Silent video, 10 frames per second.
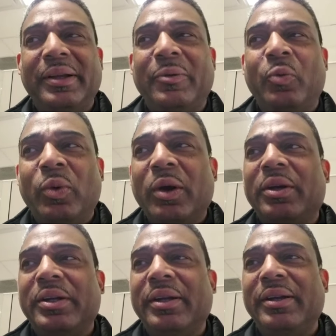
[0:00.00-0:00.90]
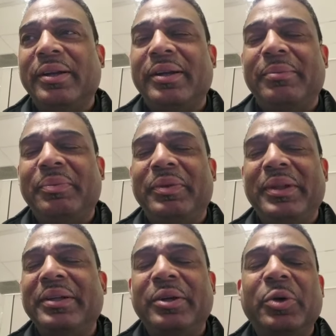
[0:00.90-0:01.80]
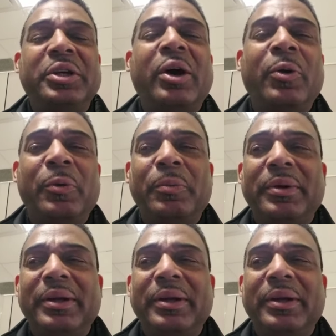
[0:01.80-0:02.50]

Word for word: Work then goes home.